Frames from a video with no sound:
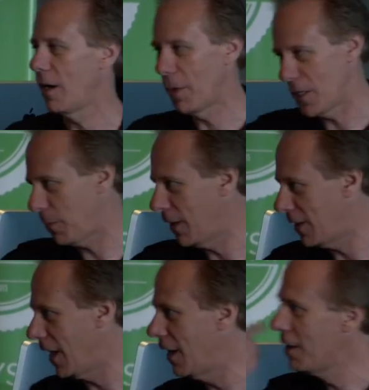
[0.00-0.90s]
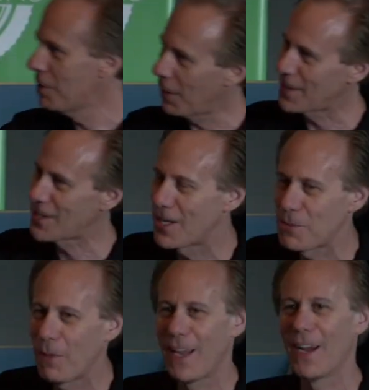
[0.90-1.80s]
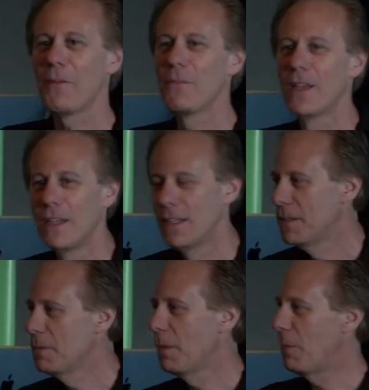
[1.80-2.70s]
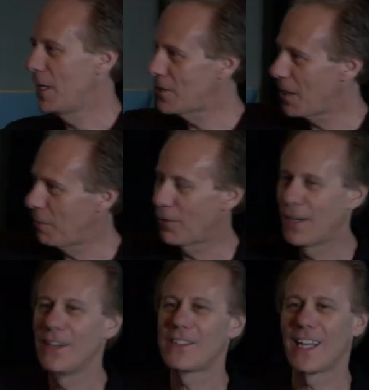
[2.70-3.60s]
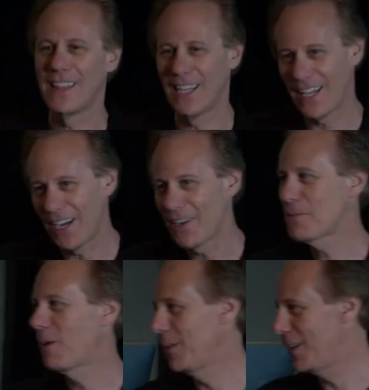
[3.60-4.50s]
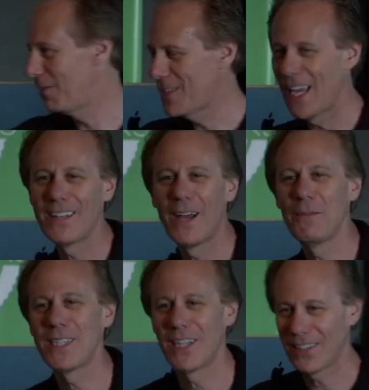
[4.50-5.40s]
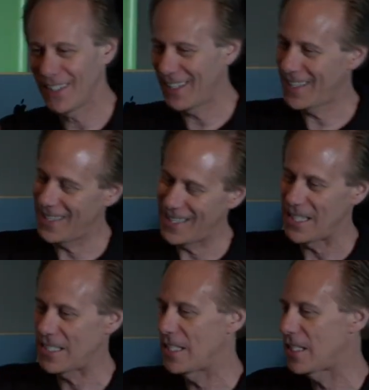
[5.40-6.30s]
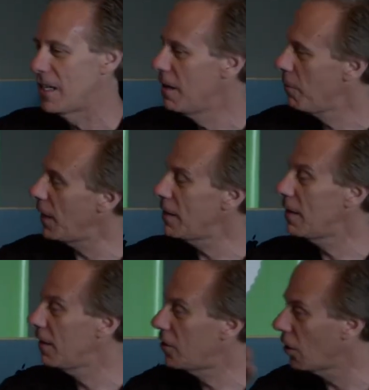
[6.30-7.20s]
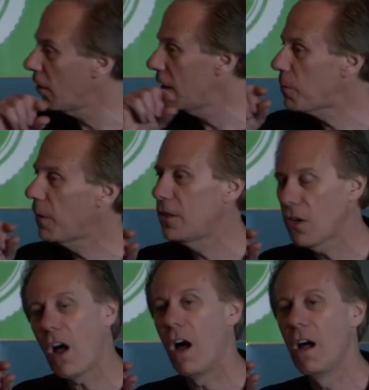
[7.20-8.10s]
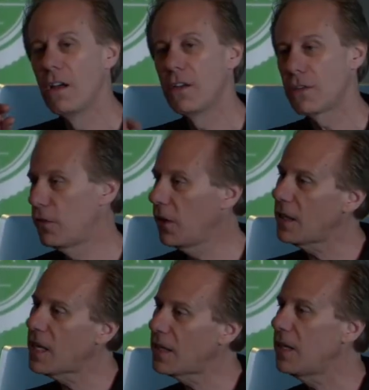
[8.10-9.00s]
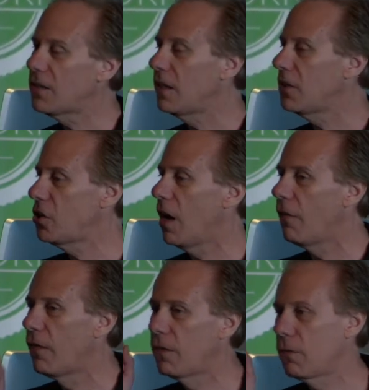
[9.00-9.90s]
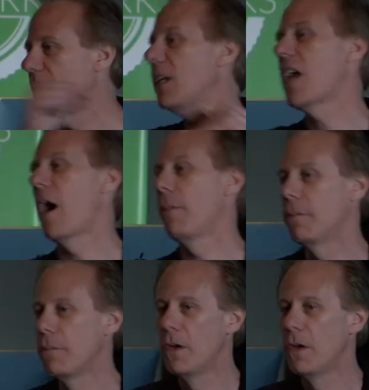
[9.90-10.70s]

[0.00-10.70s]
Mine's pretty thin, about the size of my hair. My buddy Skip over here, he's got thick hair. It's probably 10 times thicker than the distance. But dirt is pretty tall. So if you let that thing sit on a shelf, 3 things happen.